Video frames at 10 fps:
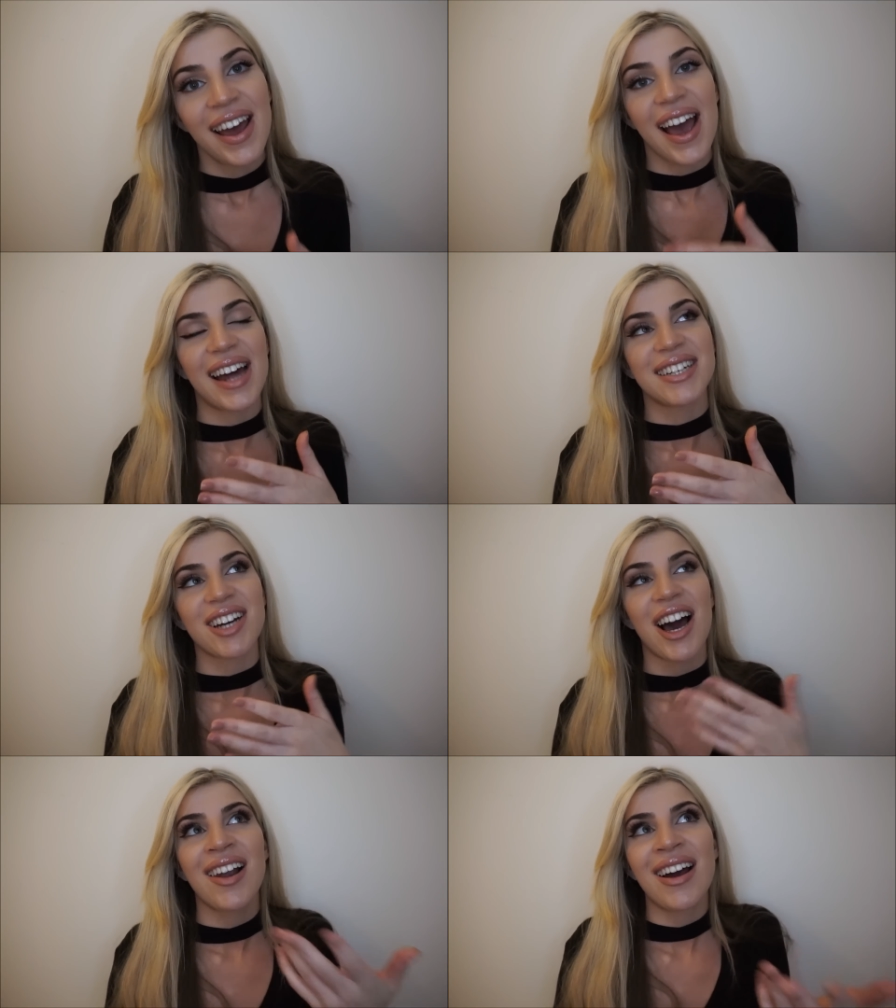and
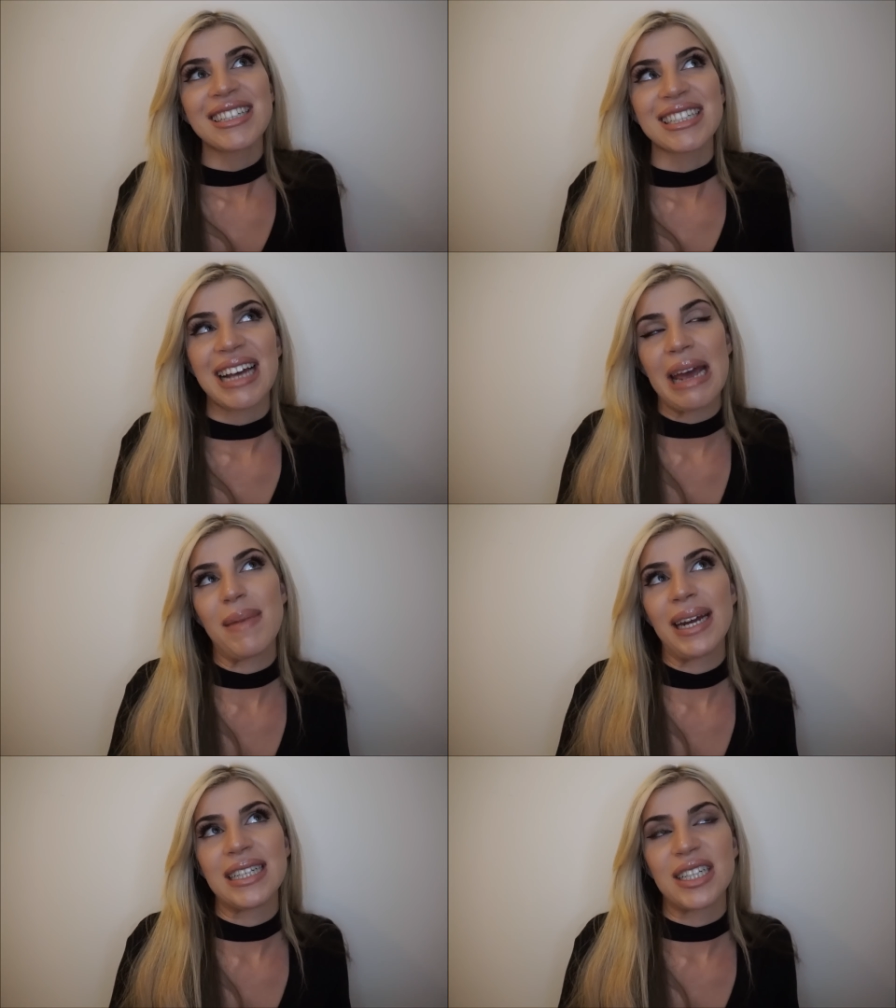I like to say it
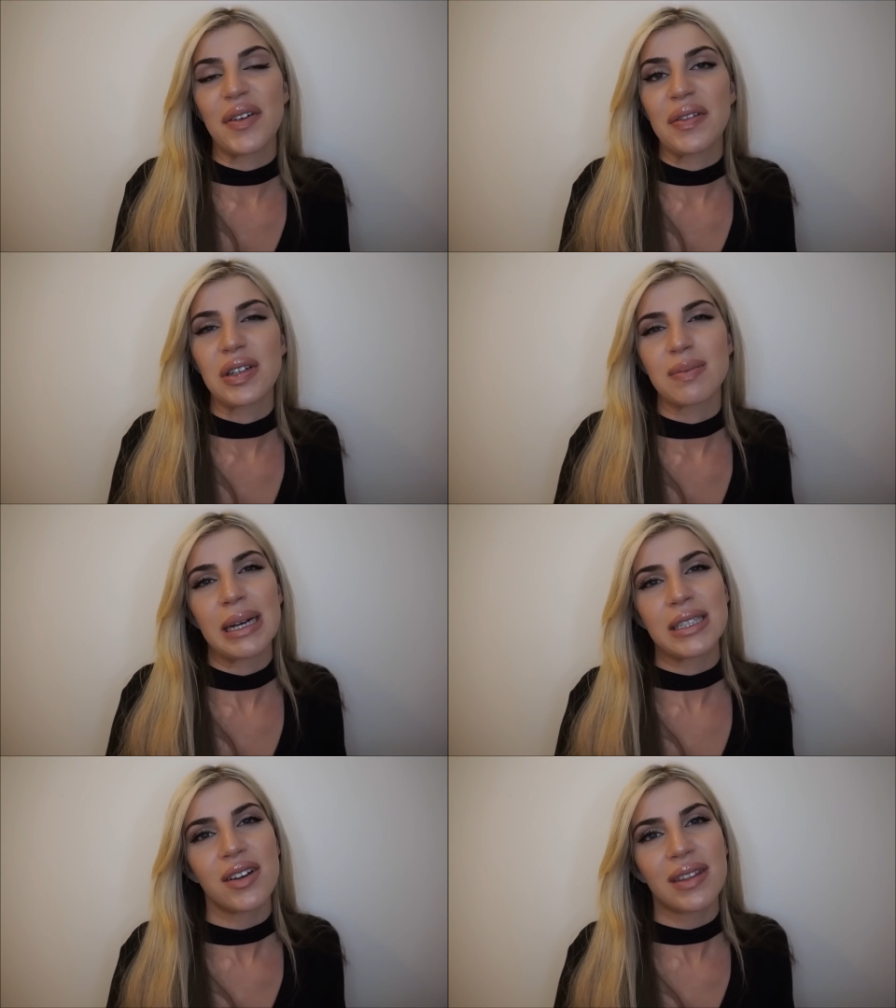made a difference, but
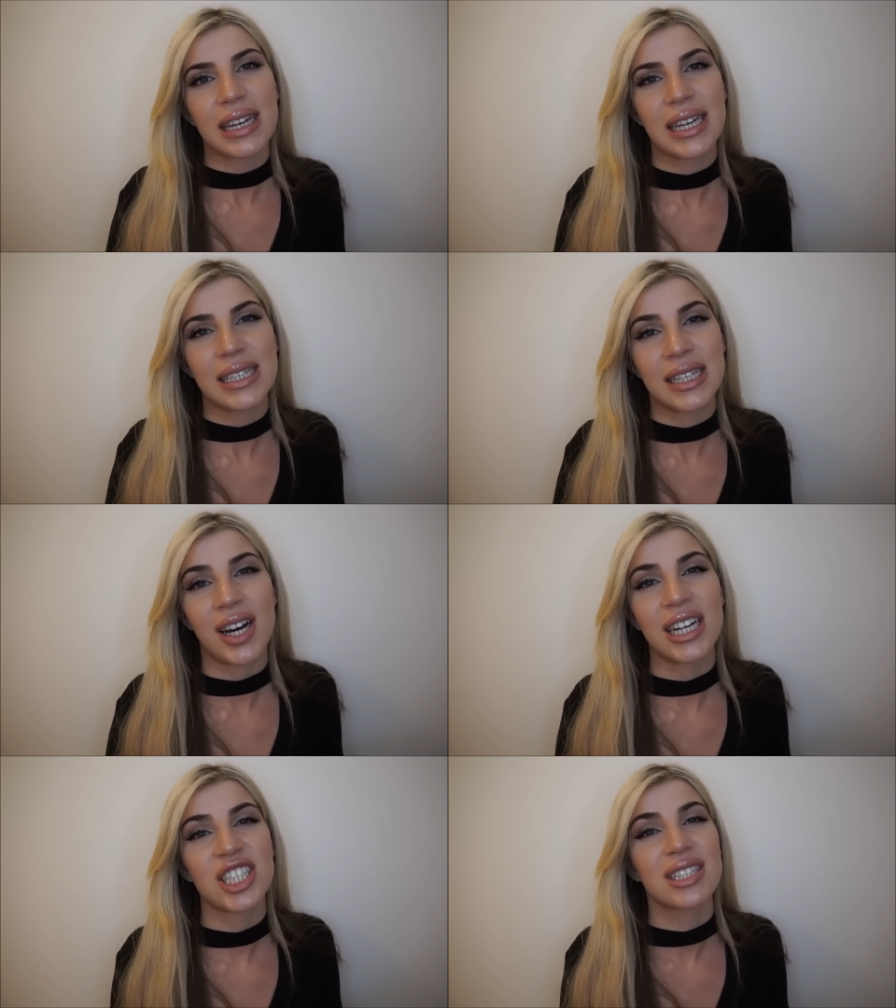I don't think it did.
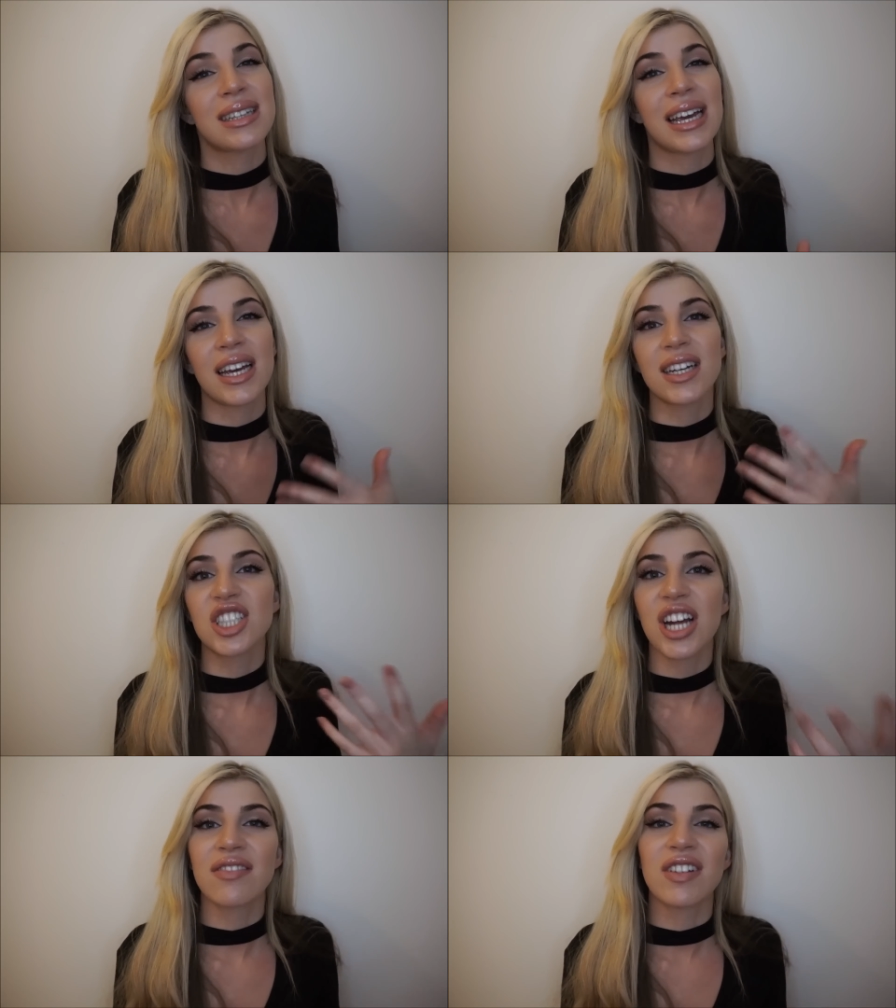I just think
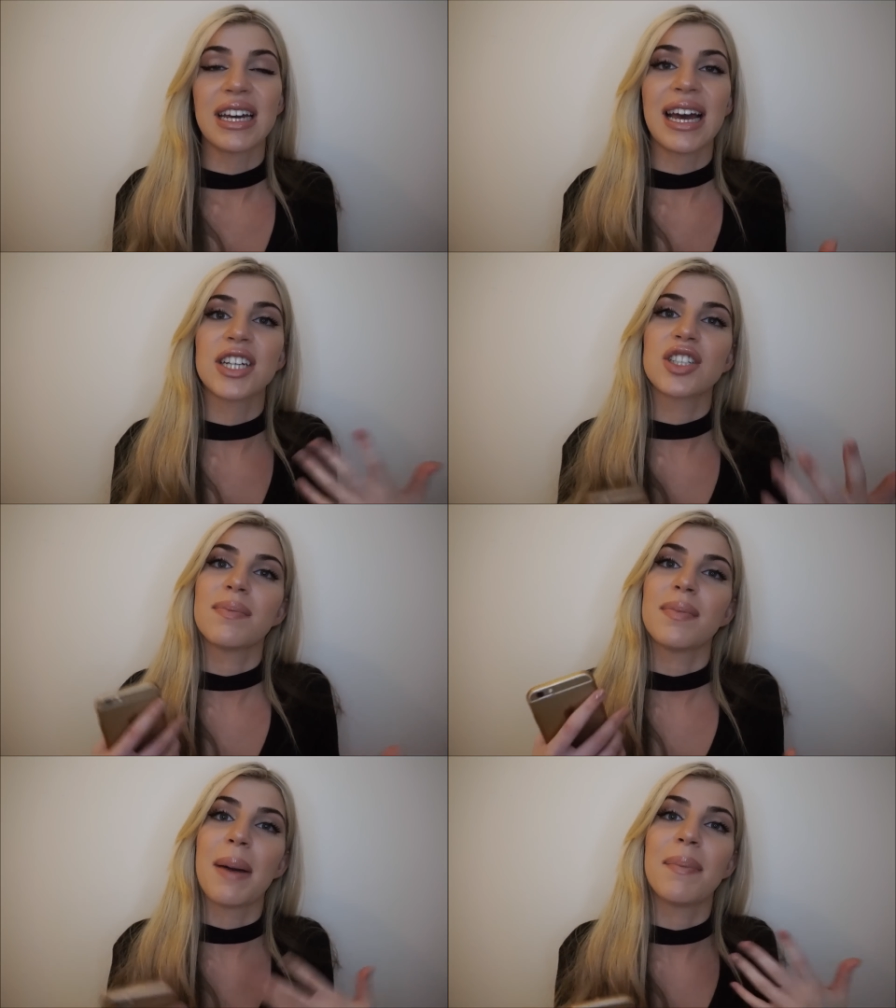generally as
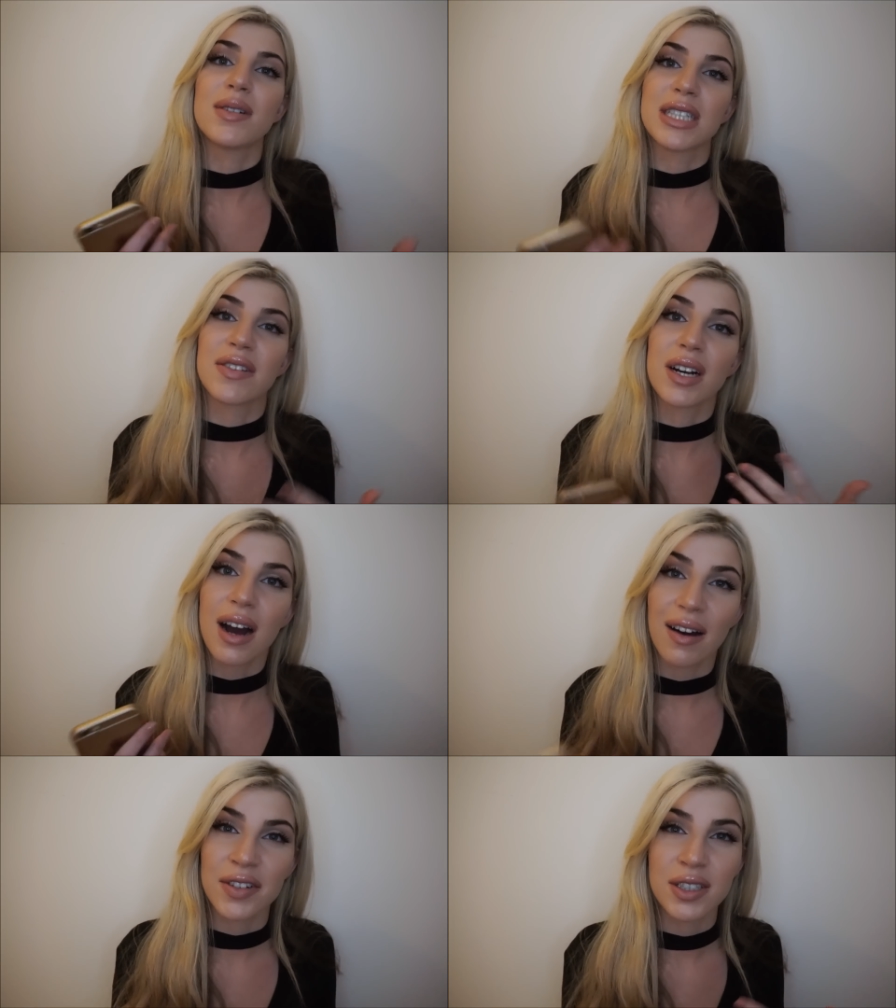my body
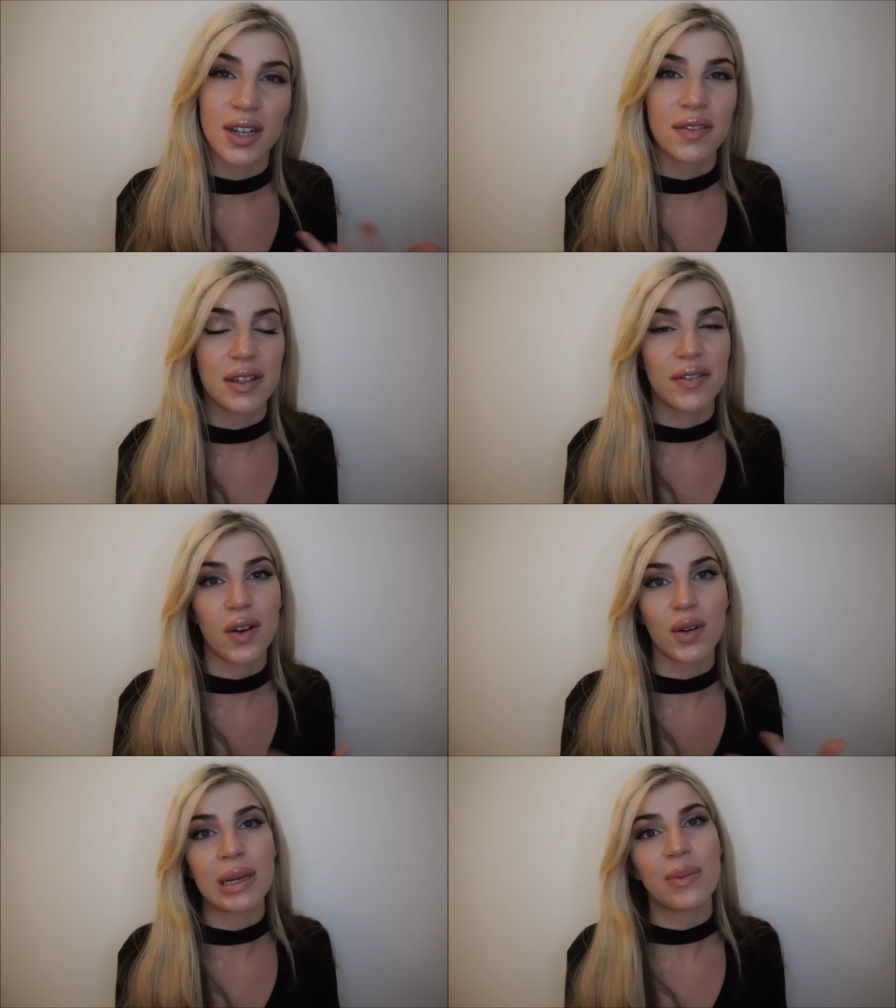recovered over the
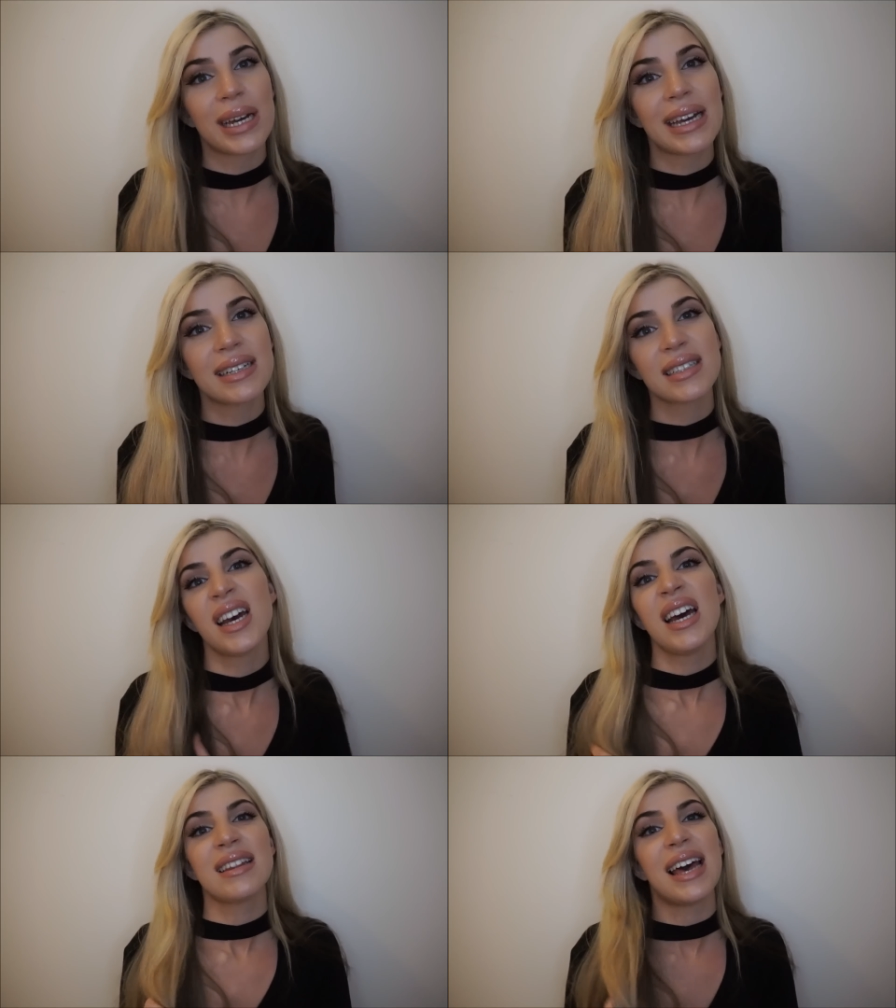following weeks,
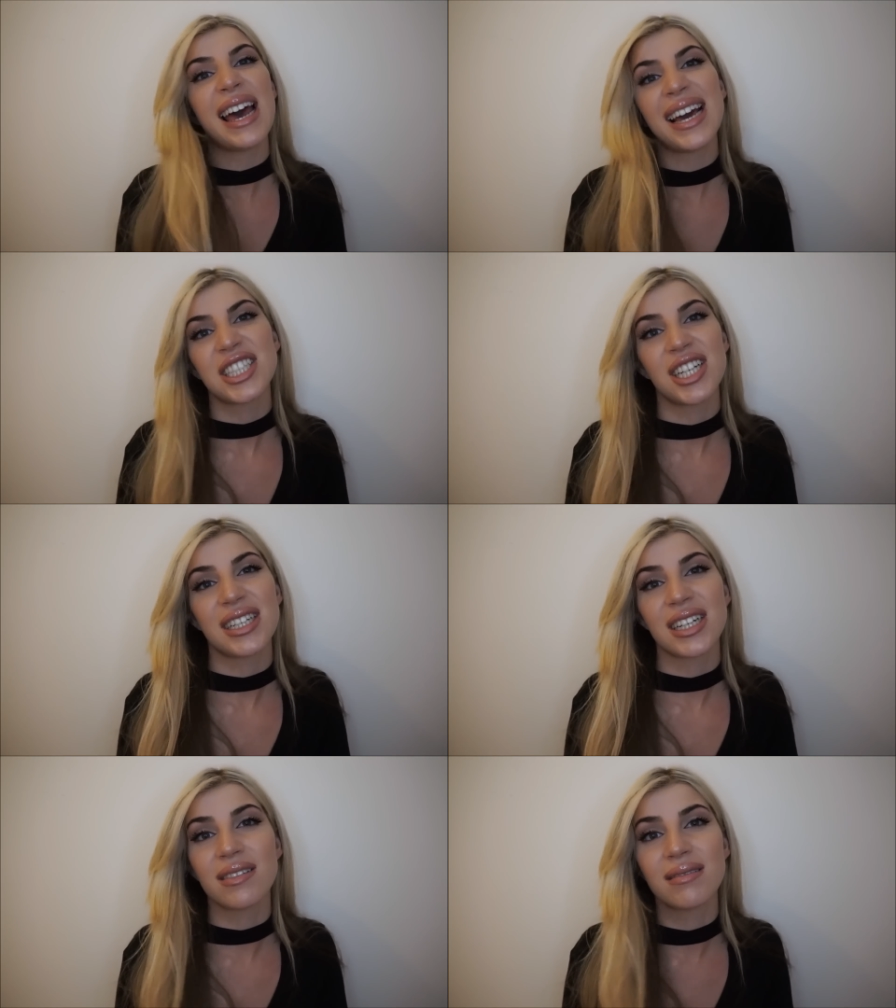the hair
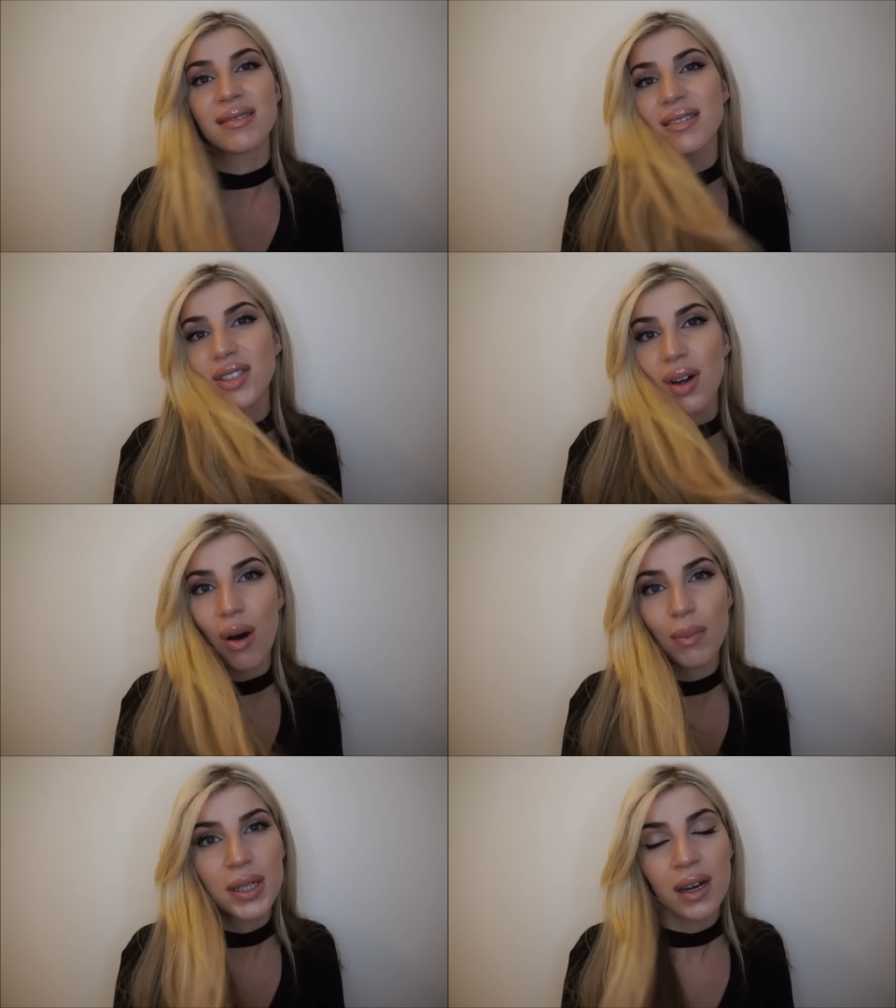shedding
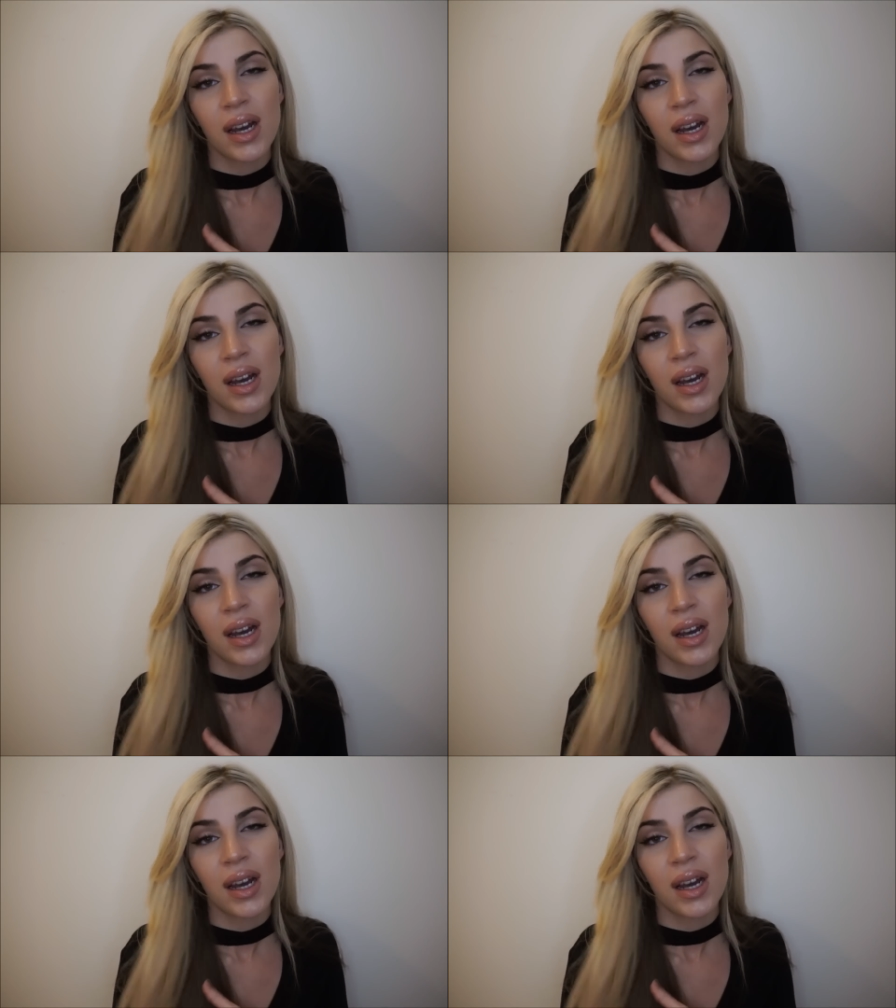stopped.